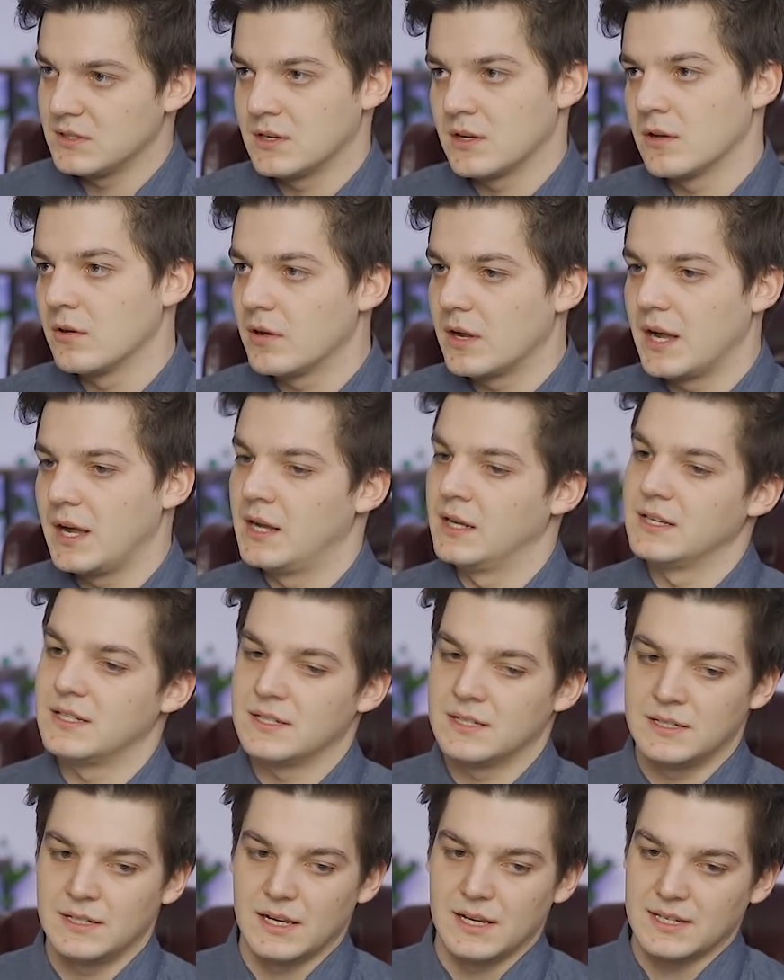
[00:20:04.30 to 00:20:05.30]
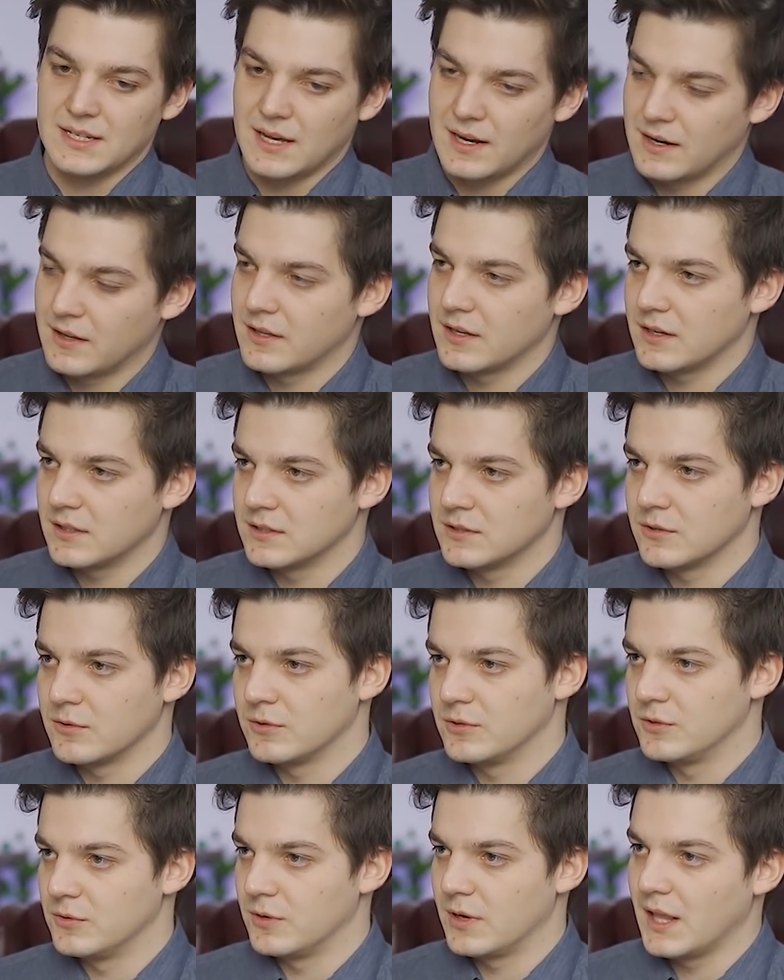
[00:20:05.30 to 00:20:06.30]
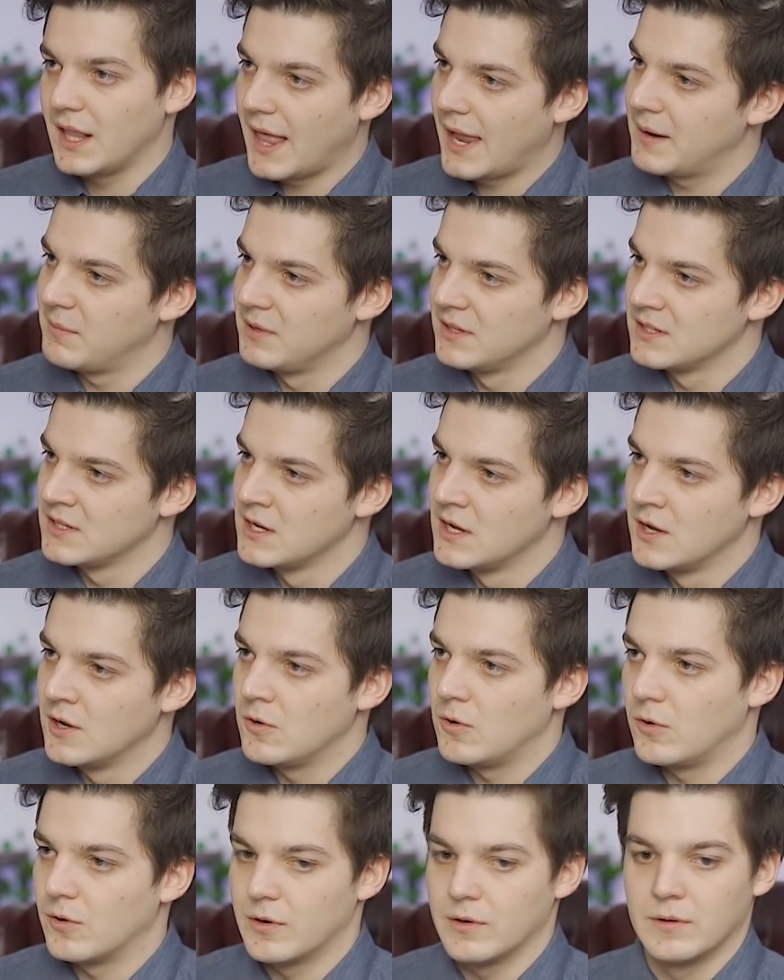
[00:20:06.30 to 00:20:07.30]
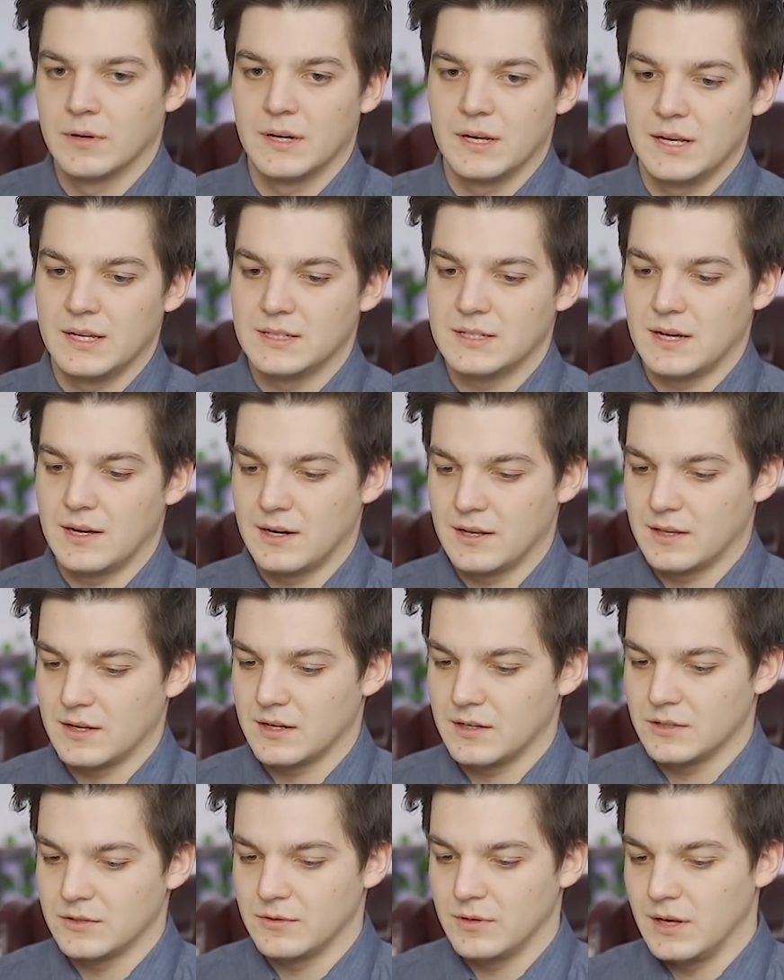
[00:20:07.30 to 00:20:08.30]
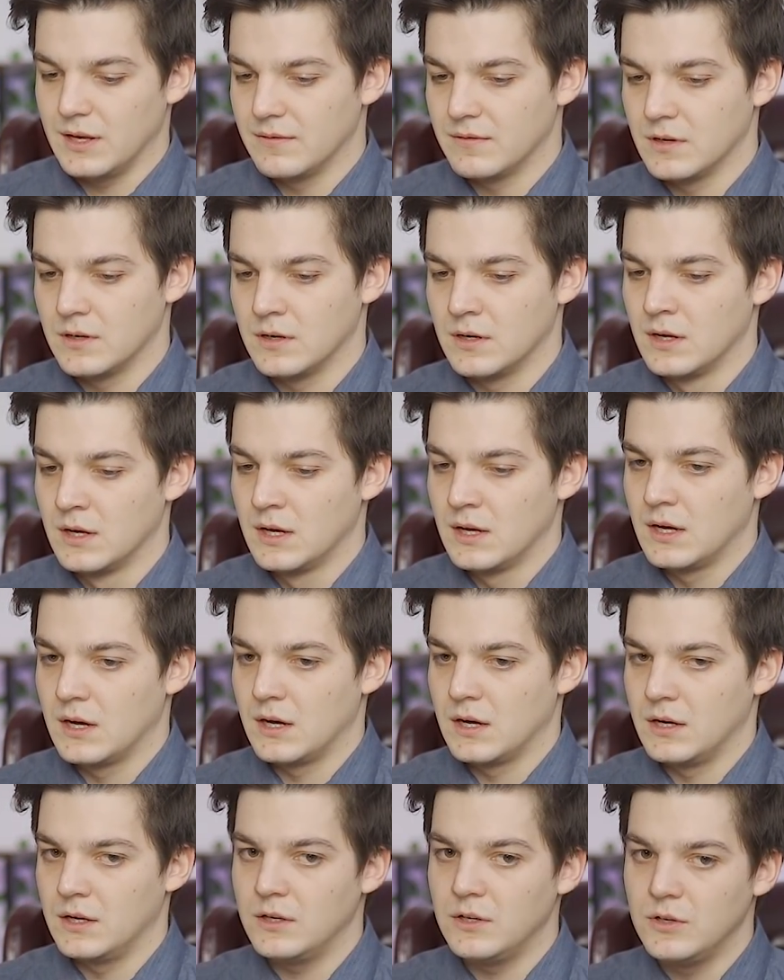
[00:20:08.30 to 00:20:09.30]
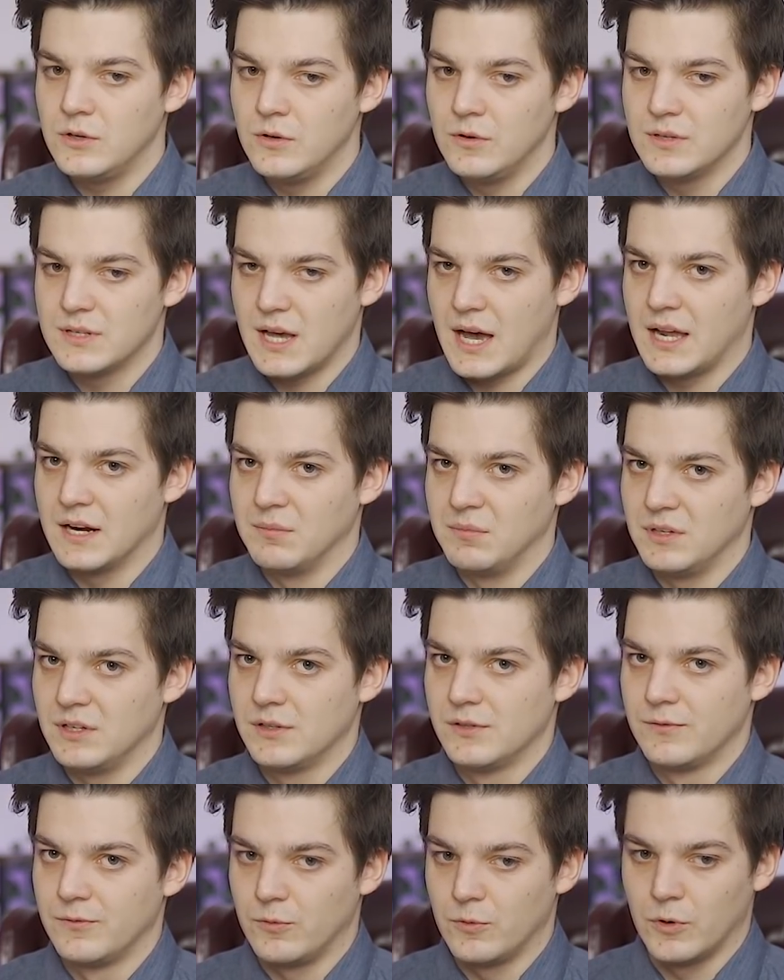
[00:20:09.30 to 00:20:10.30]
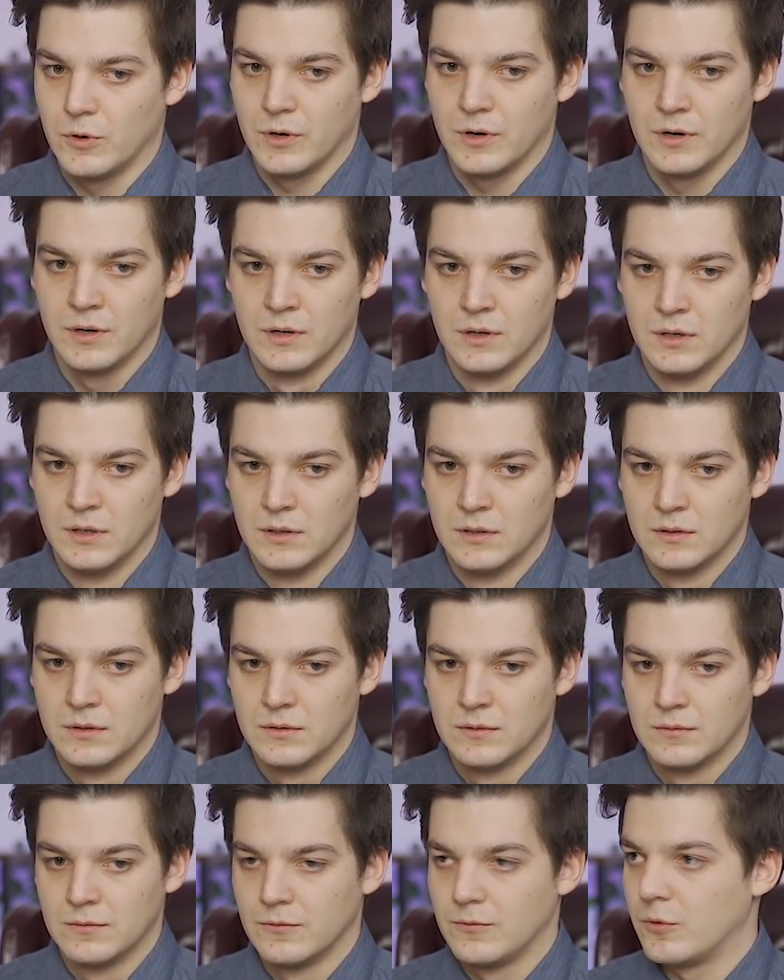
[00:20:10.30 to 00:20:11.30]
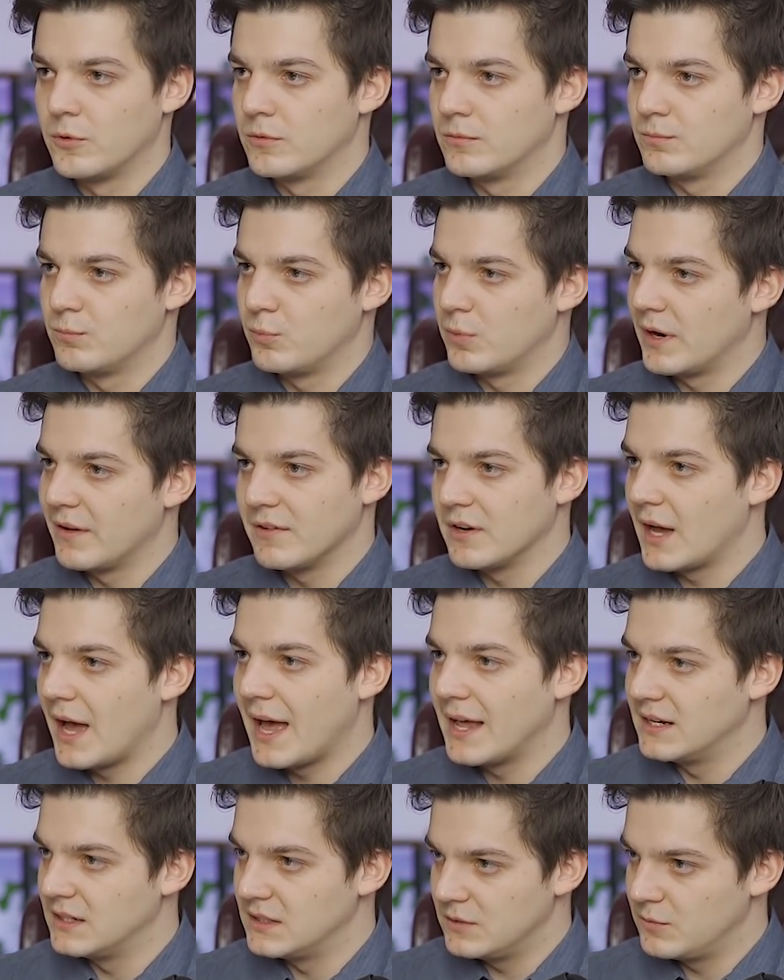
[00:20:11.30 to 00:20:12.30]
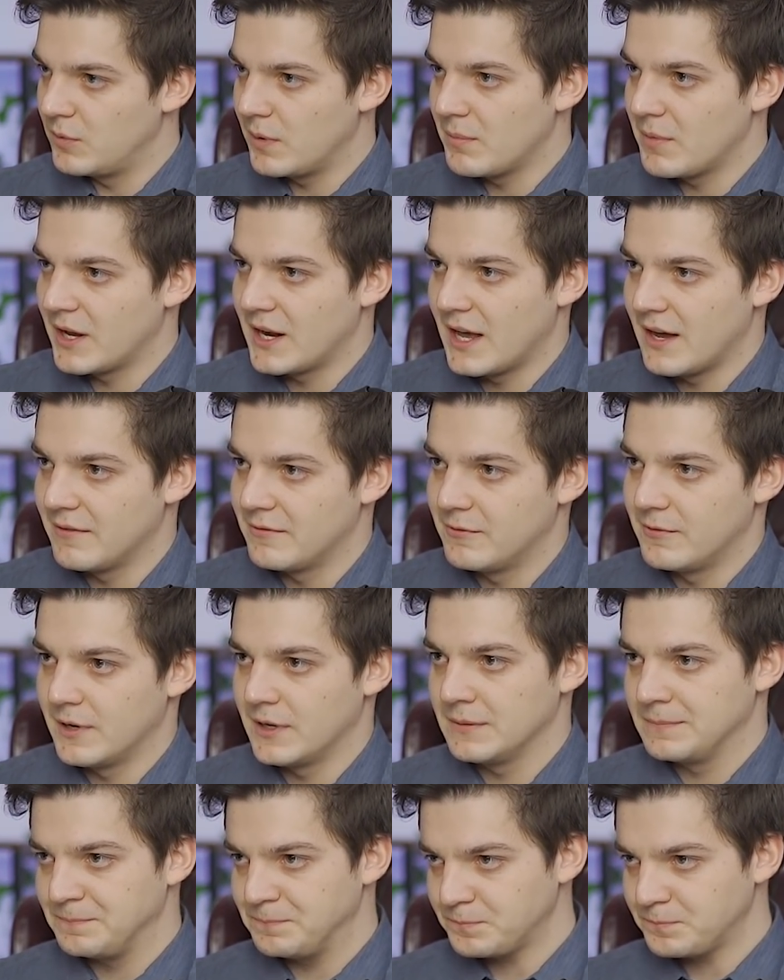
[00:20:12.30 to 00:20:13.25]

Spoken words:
Like, okay, it's unethical to kill animals, or it's unethical to even use animals for whatever end we might have, right?